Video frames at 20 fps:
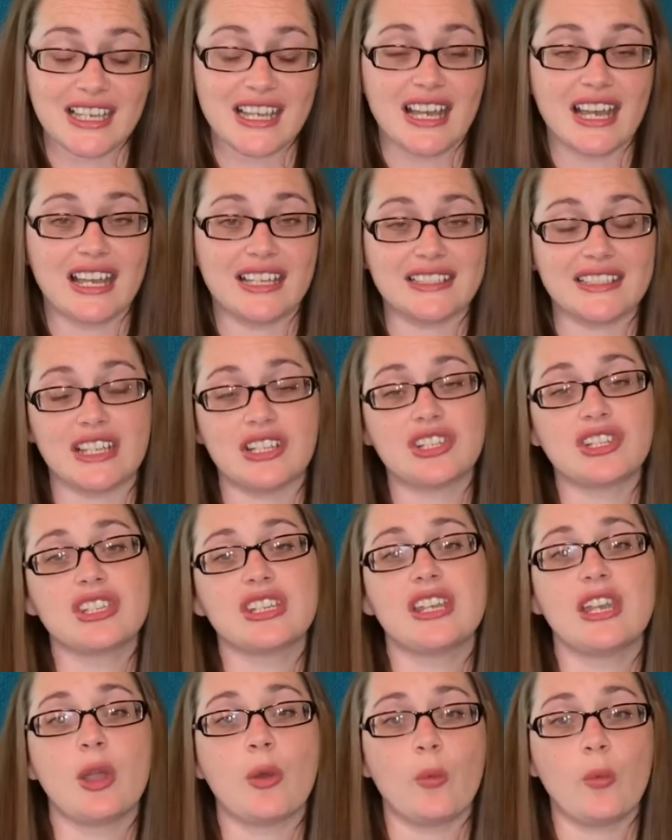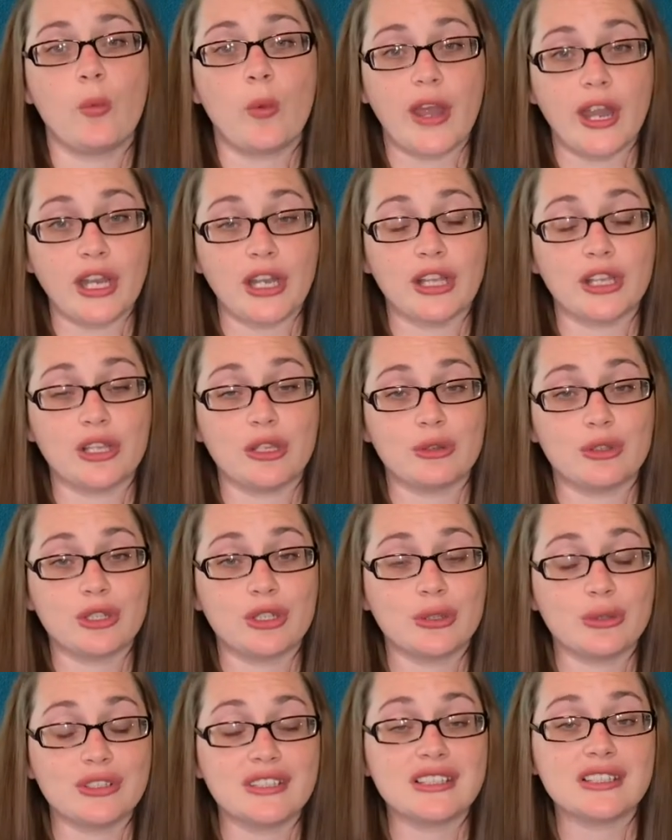Essentially, when you
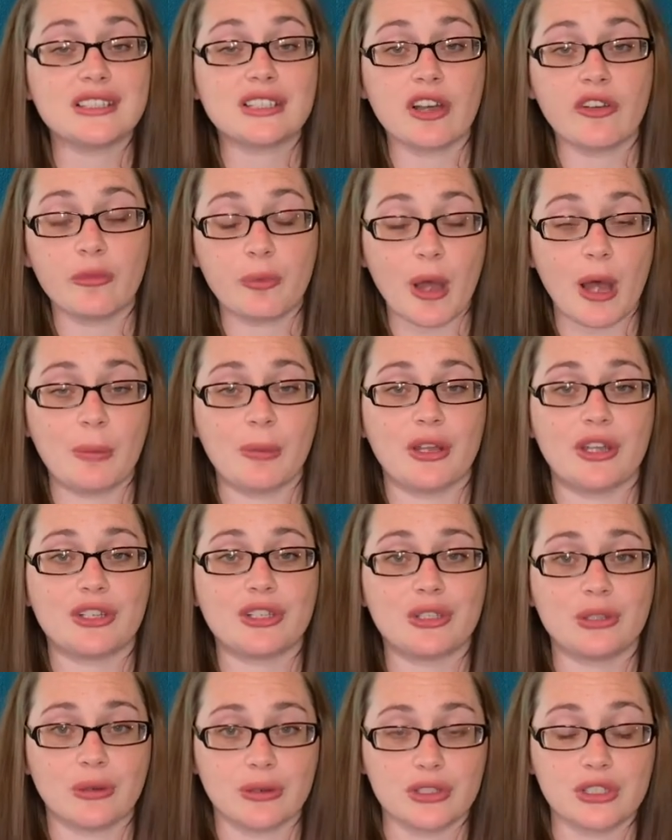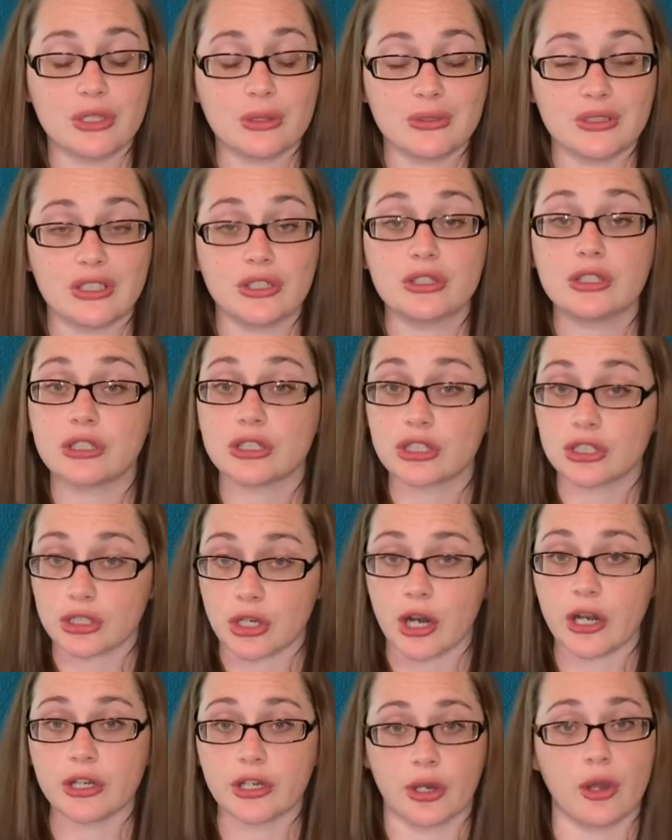choose to self-publish, you are choosing to
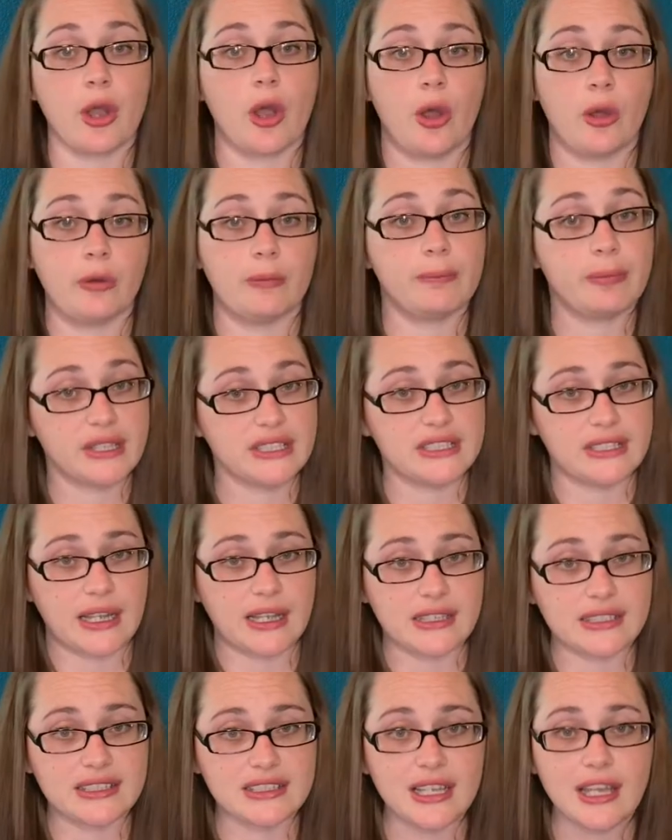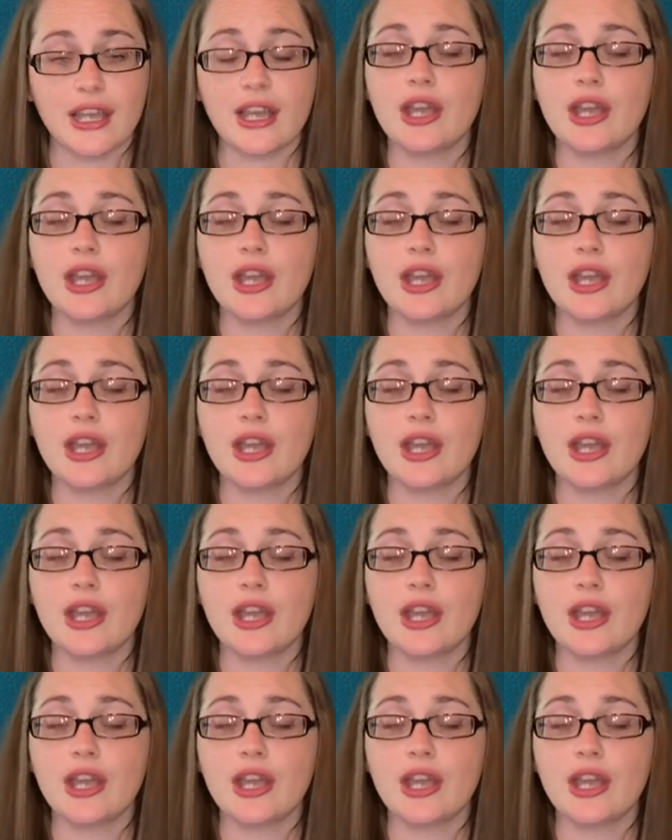start your own business.